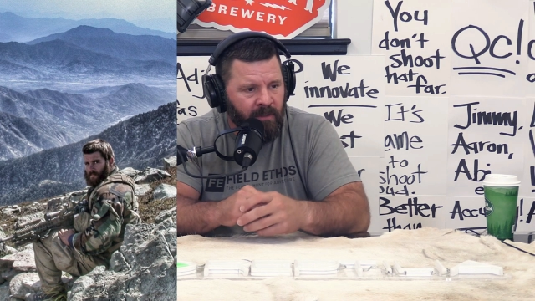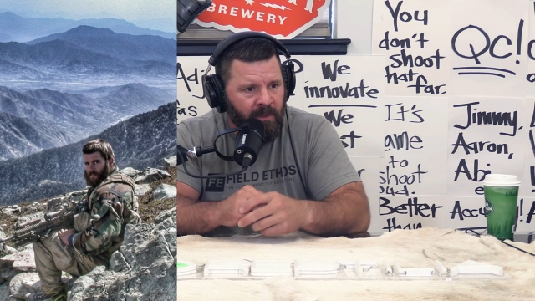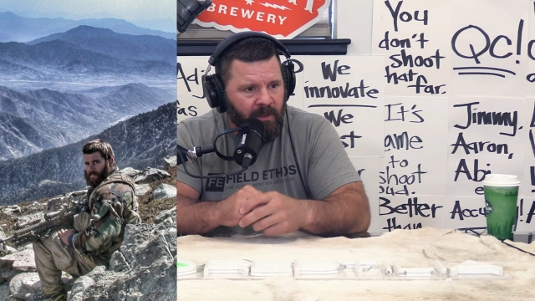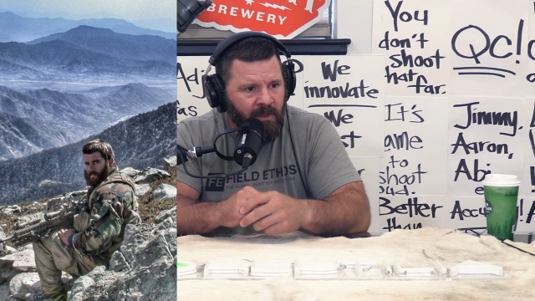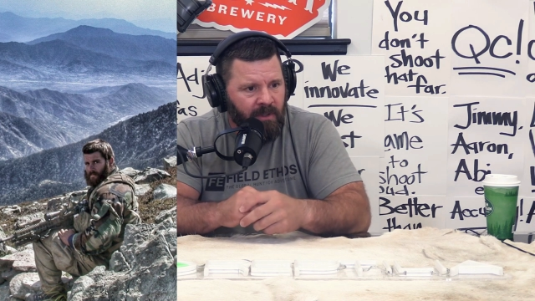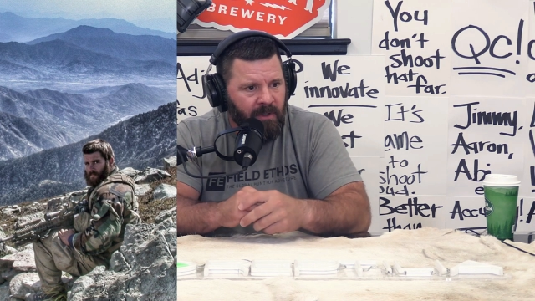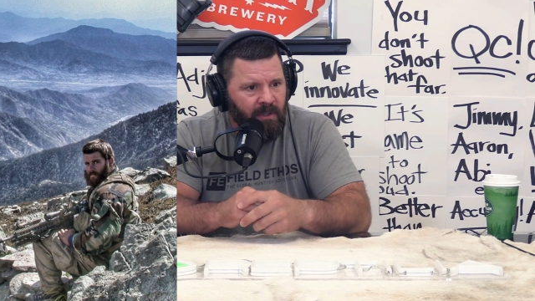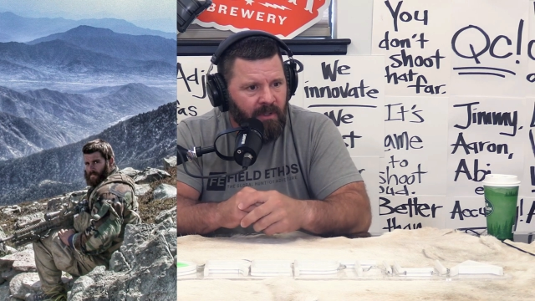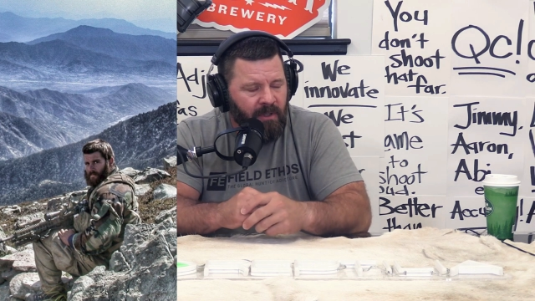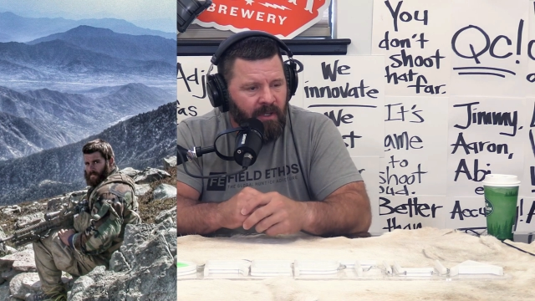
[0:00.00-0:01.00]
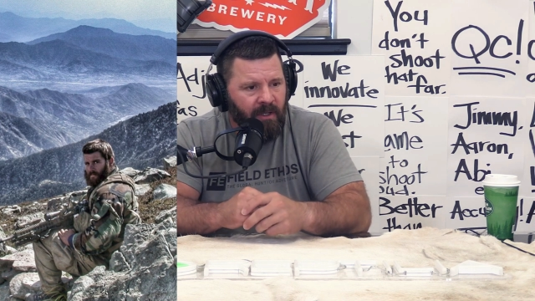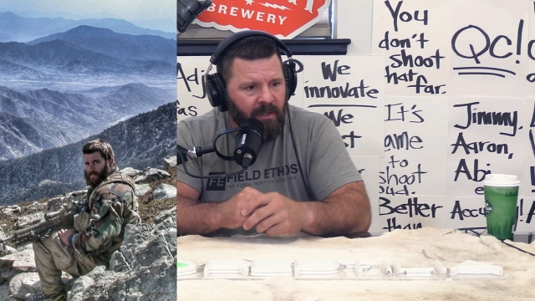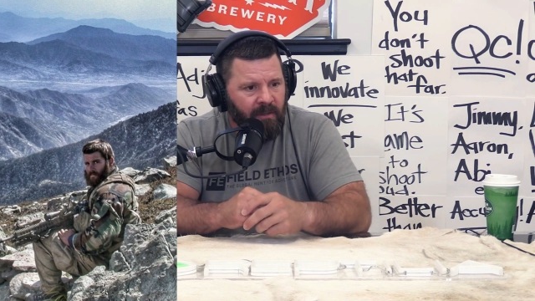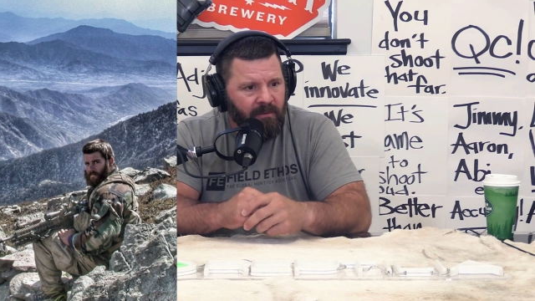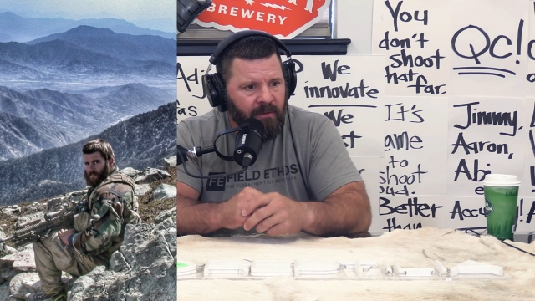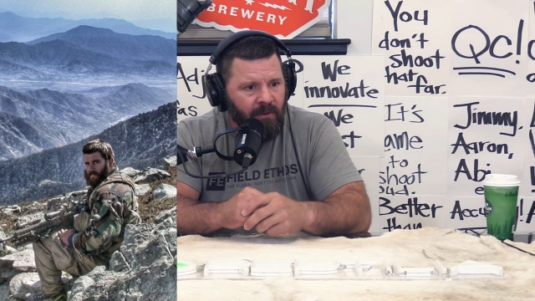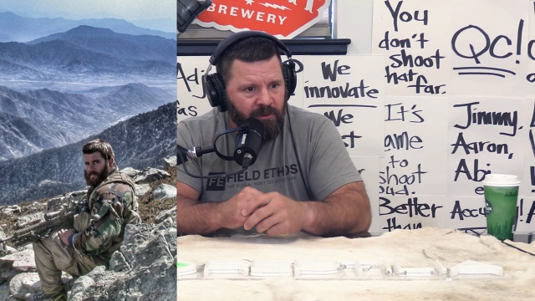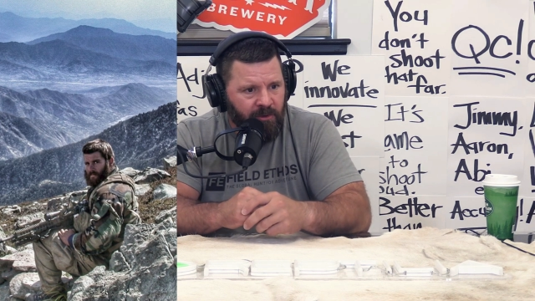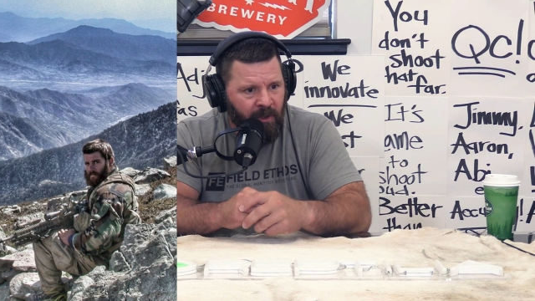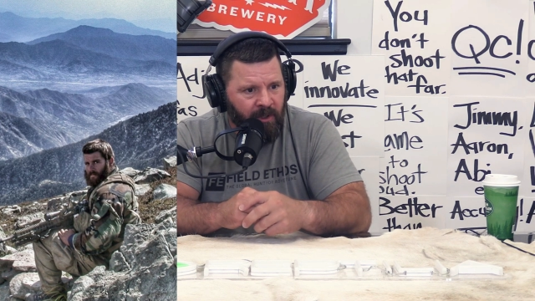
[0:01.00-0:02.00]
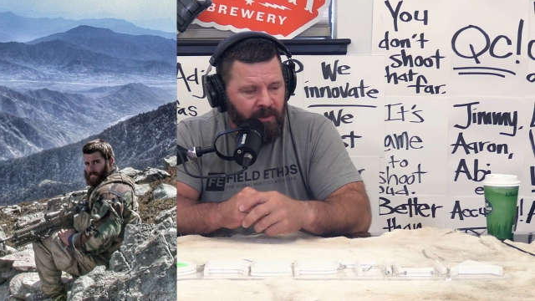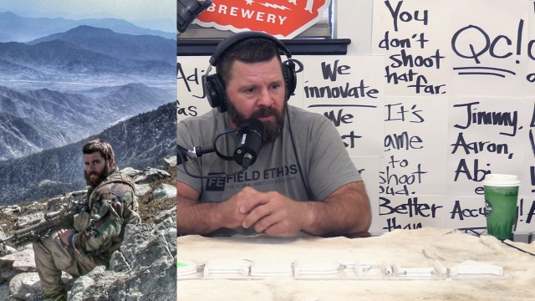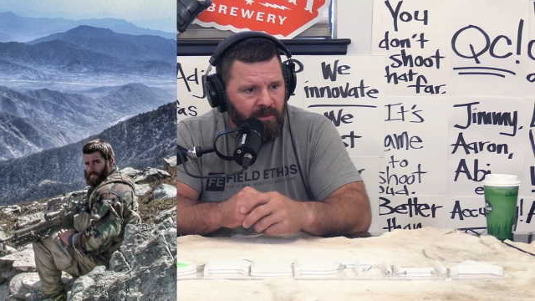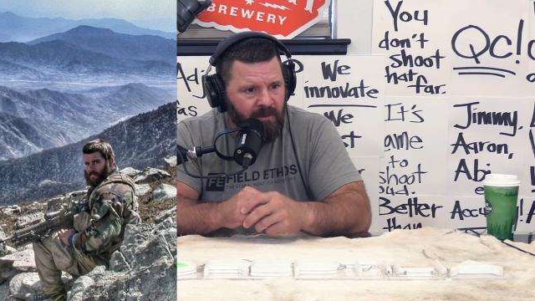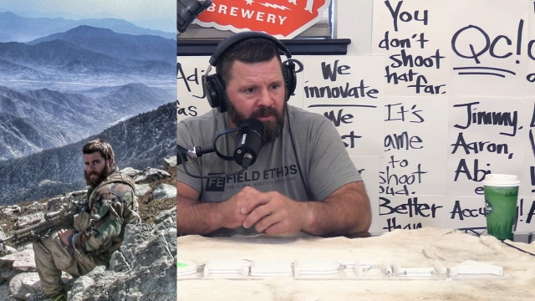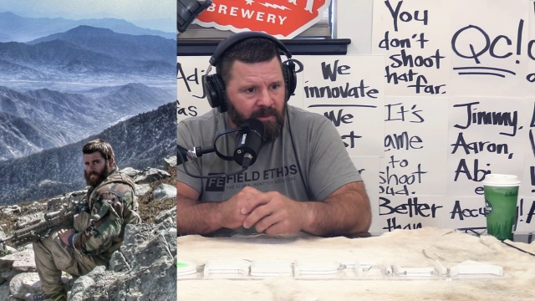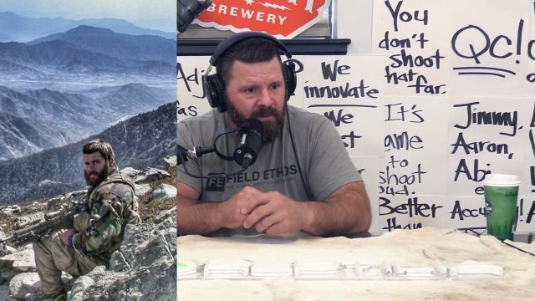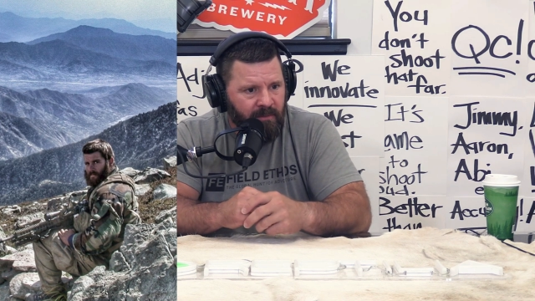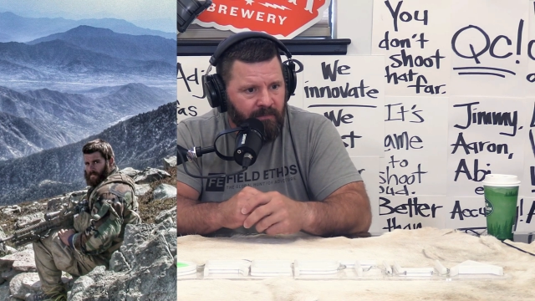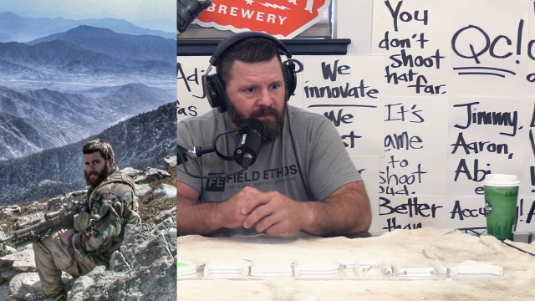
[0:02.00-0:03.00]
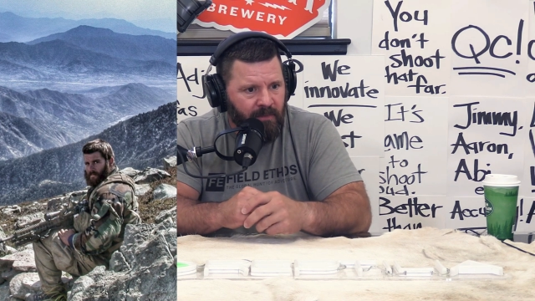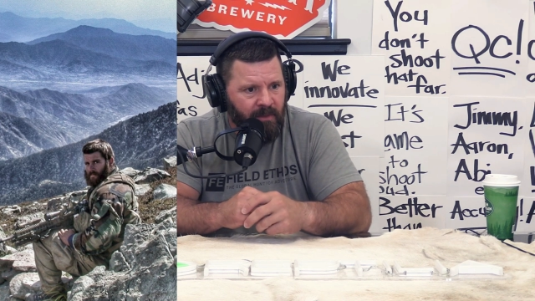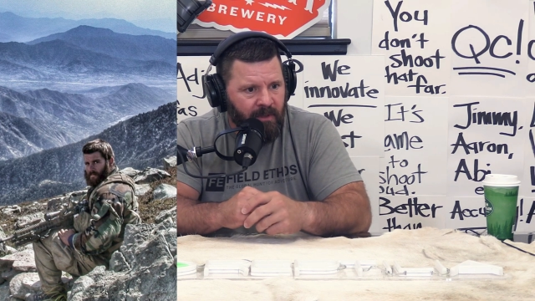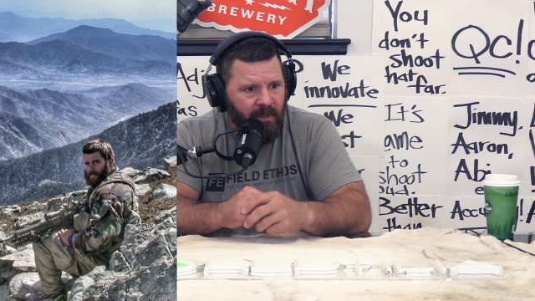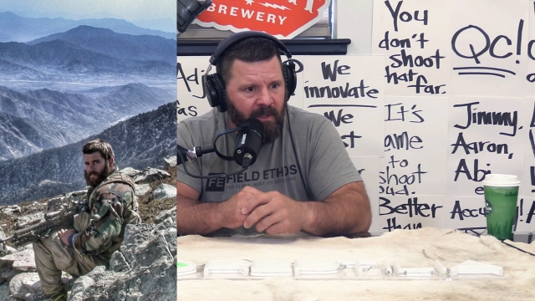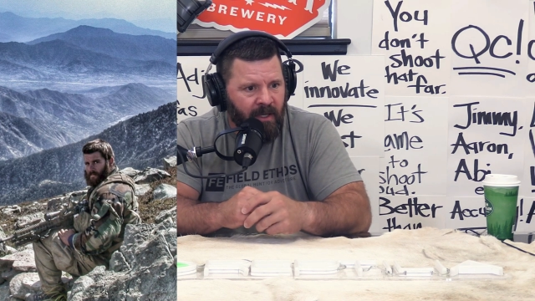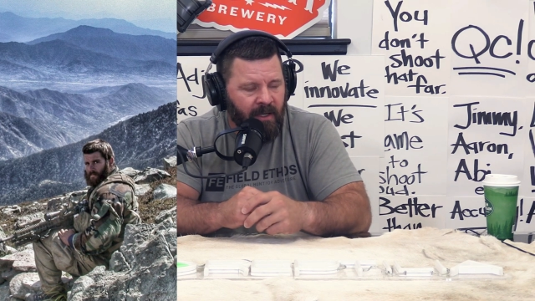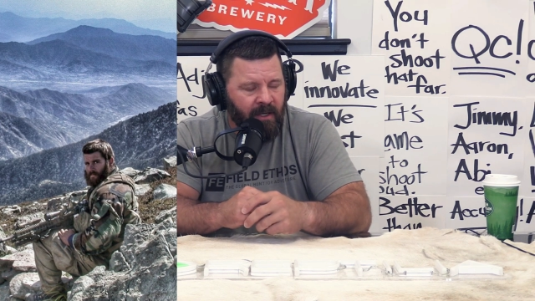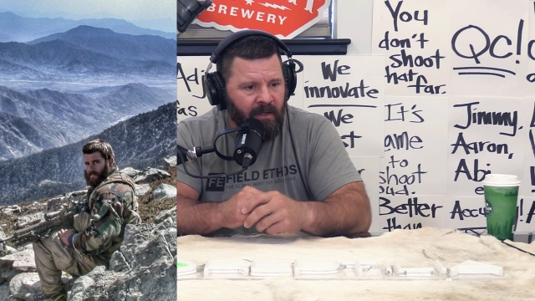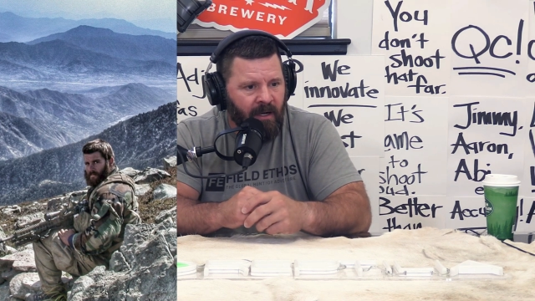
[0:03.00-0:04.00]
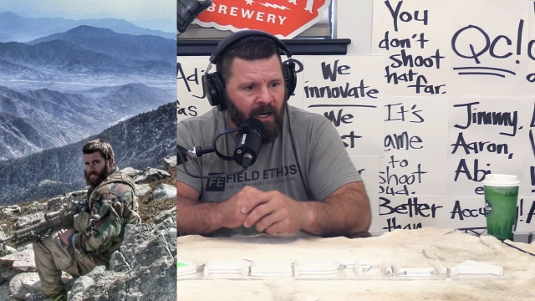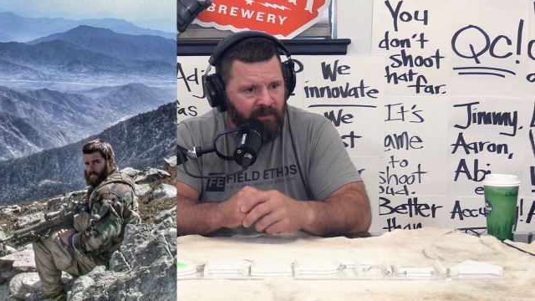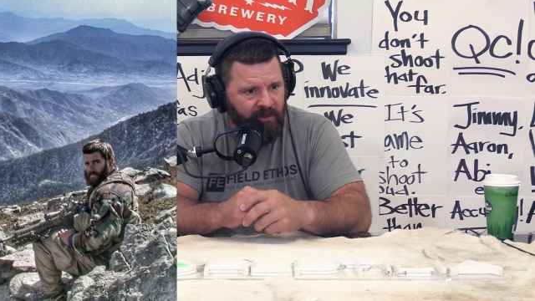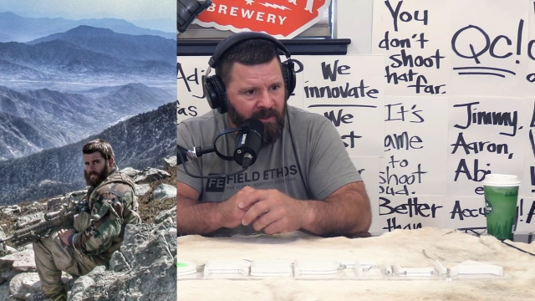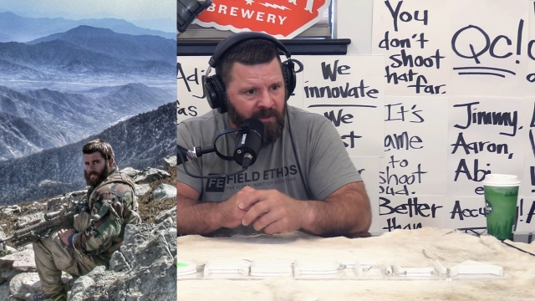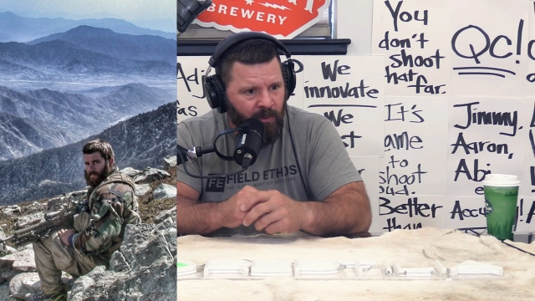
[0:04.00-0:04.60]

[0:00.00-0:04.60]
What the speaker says: them. Wilger barrel. I had OpSync